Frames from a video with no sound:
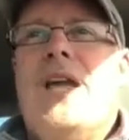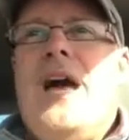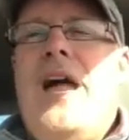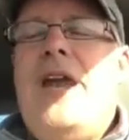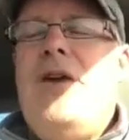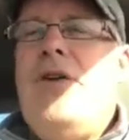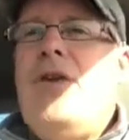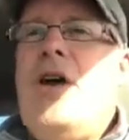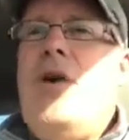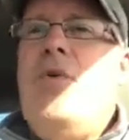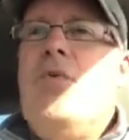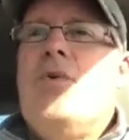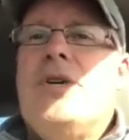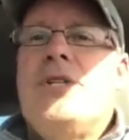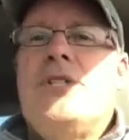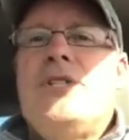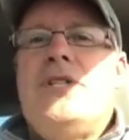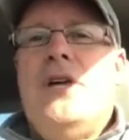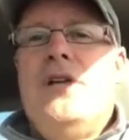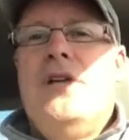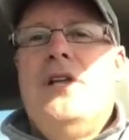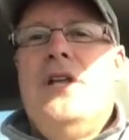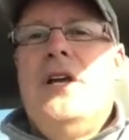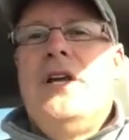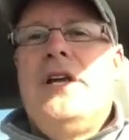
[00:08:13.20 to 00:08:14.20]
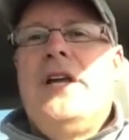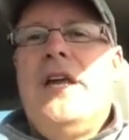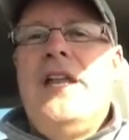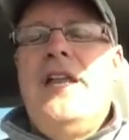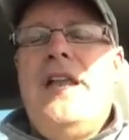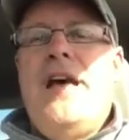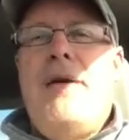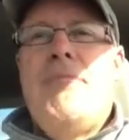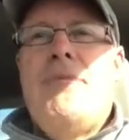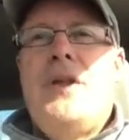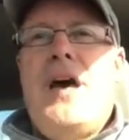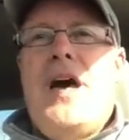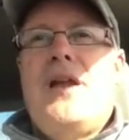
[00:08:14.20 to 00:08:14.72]
don't know. We're still
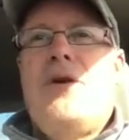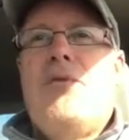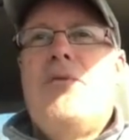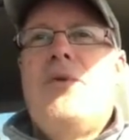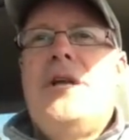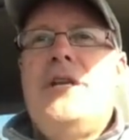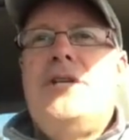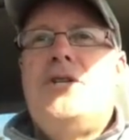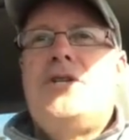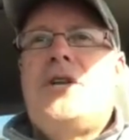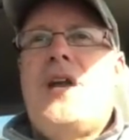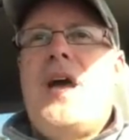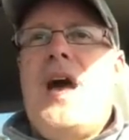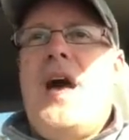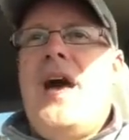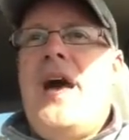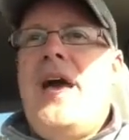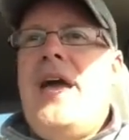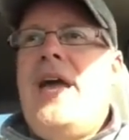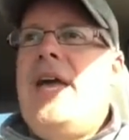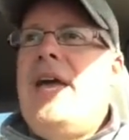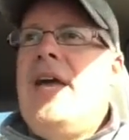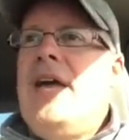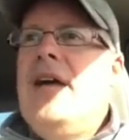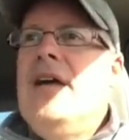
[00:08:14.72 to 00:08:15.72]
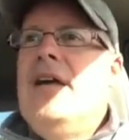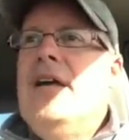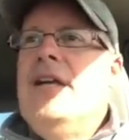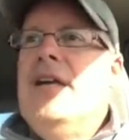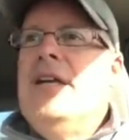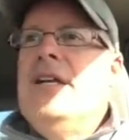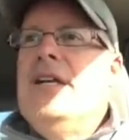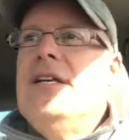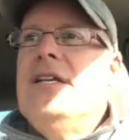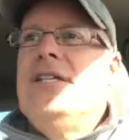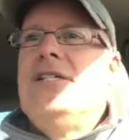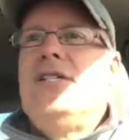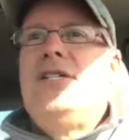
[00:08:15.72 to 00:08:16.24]
looking. I'm not a rich guy,
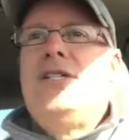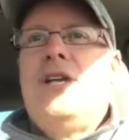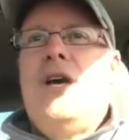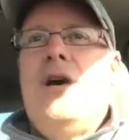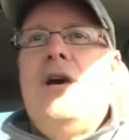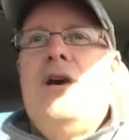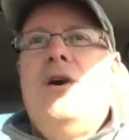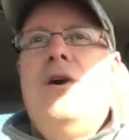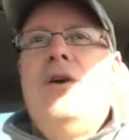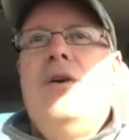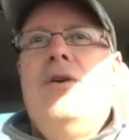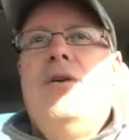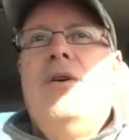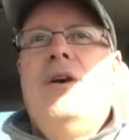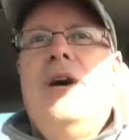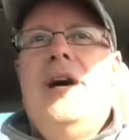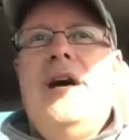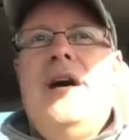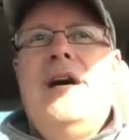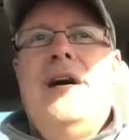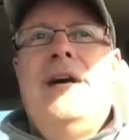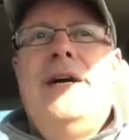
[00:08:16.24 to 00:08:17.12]
so